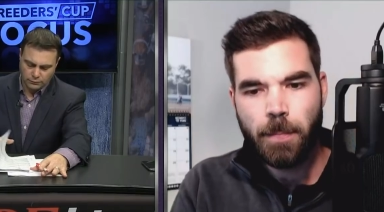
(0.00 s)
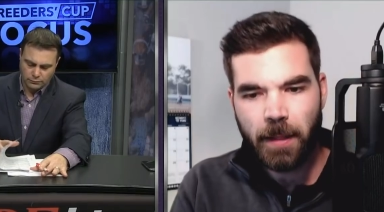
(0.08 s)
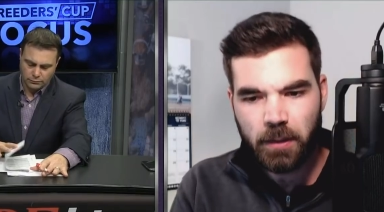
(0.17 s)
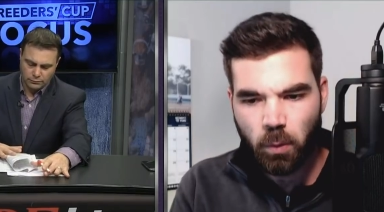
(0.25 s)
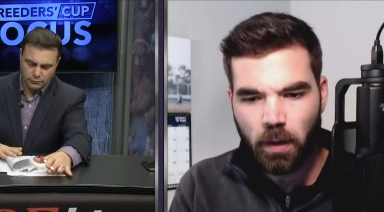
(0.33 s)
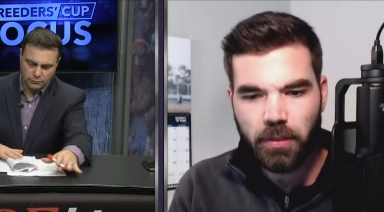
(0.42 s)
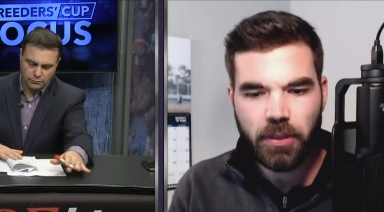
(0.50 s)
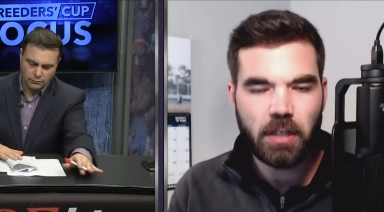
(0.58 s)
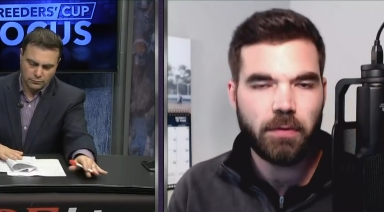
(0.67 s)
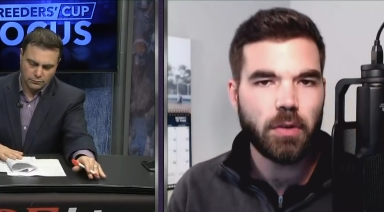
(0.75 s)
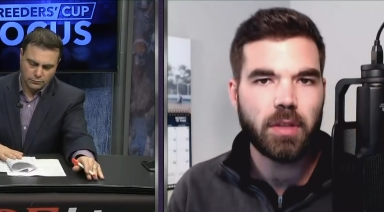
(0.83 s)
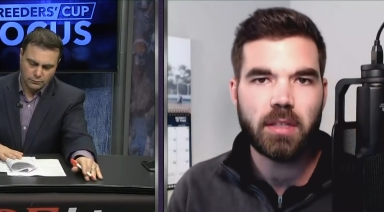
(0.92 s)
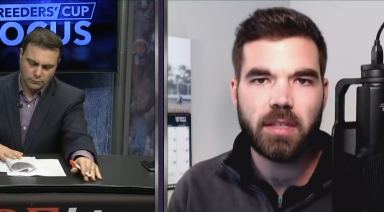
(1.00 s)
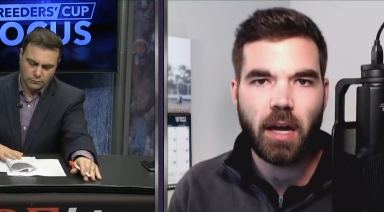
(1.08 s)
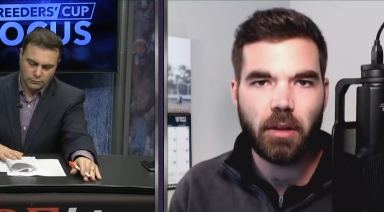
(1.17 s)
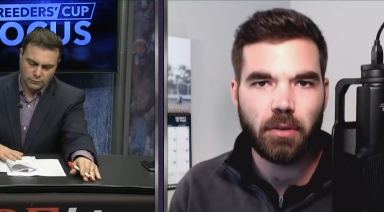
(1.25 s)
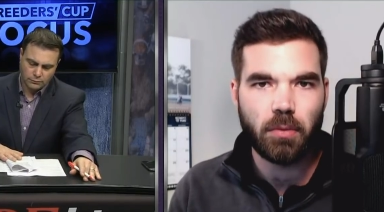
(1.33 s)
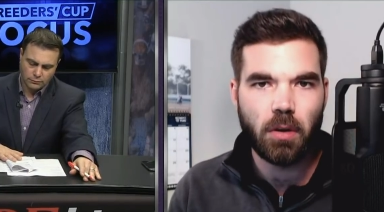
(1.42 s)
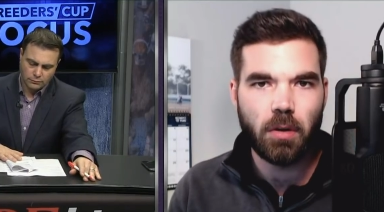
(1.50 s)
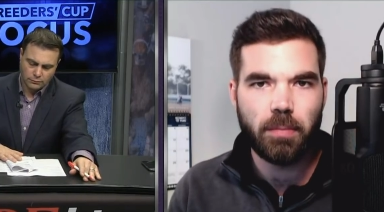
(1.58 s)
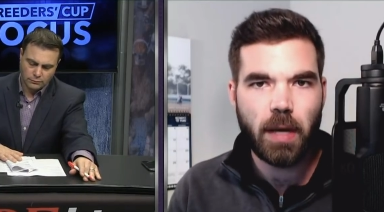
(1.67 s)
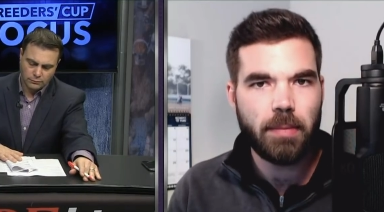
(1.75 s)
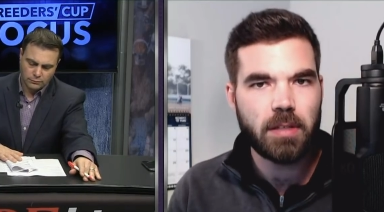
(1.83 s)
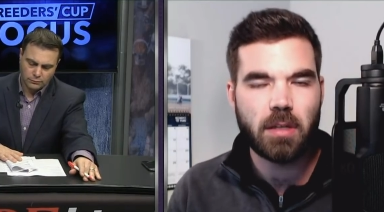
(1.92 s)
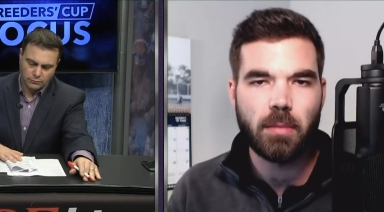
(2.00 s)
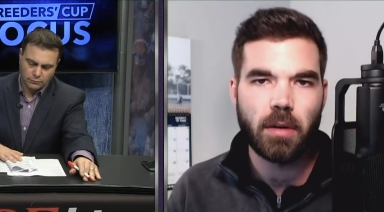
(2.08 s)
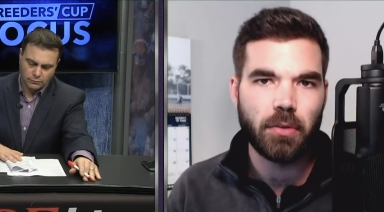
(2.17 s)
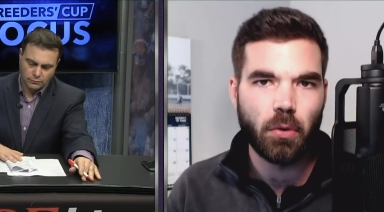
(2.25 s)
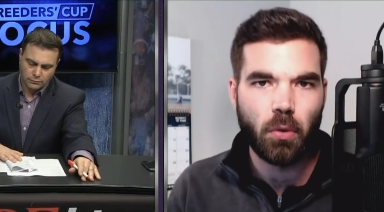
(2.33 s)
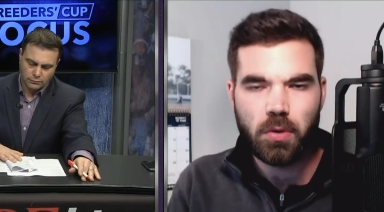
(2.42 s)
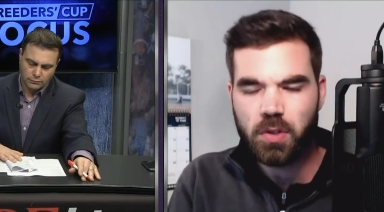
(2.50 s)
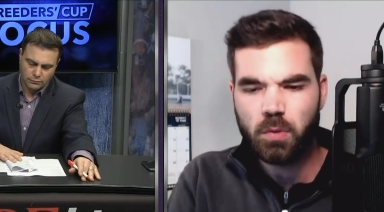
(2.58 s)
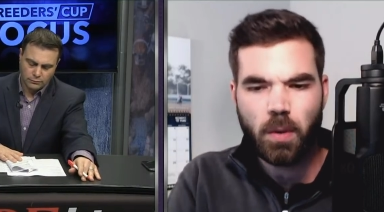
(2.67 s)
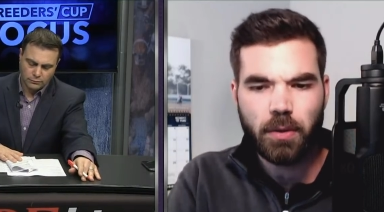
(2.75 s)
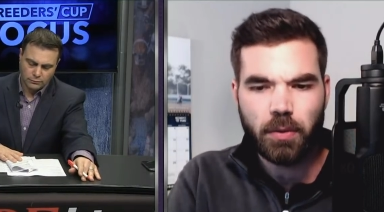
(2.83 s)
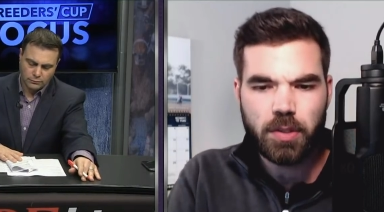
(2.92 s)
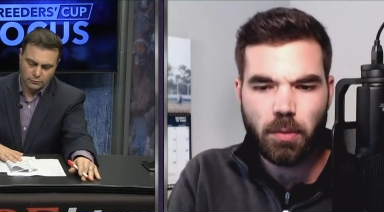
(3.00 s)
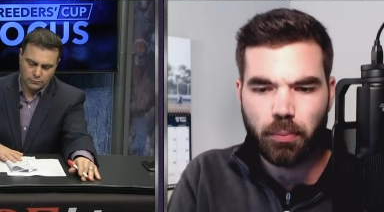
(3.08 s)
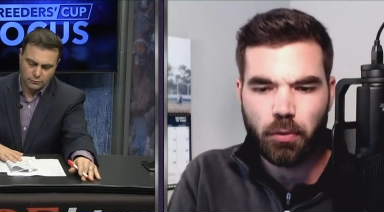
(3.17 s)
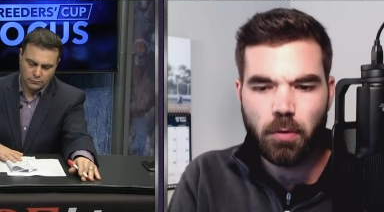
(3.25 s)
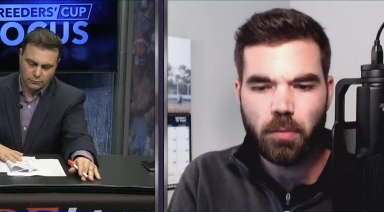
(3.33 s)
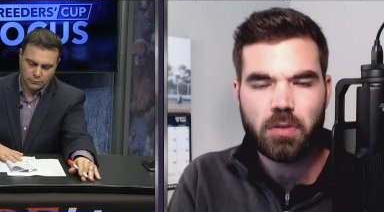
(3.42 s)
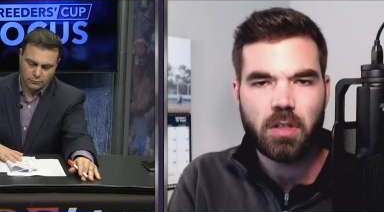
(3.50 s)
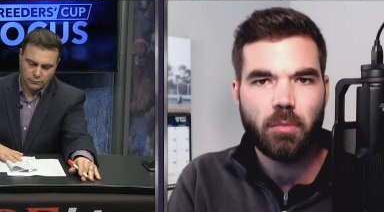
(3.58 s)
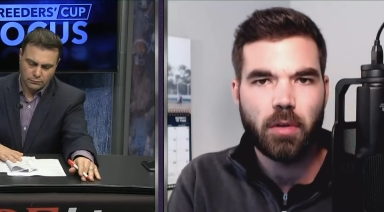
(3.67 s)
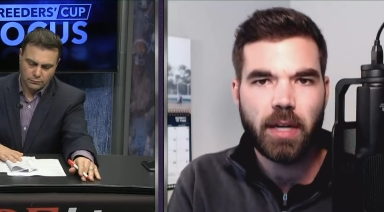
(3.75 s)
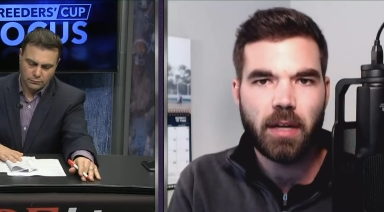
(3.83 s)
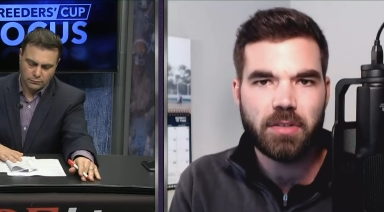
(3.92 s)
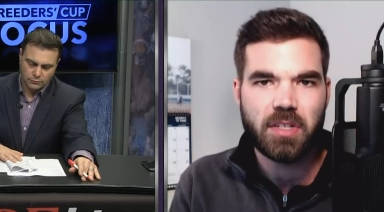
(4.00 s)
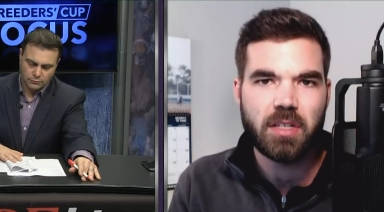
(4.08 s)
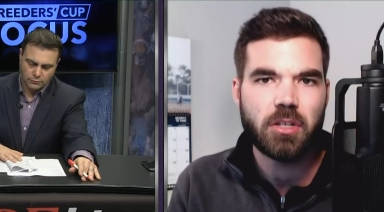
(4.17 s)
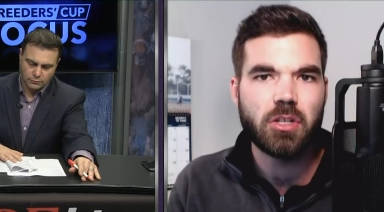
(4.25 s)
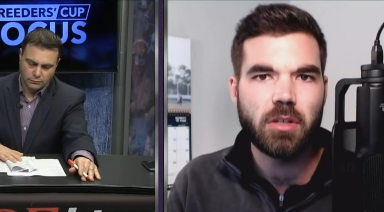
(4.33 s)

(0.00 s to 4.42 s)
Speaker 1: it's one thing if you think down the road maybe some other horses whether it's a broom or someone else additional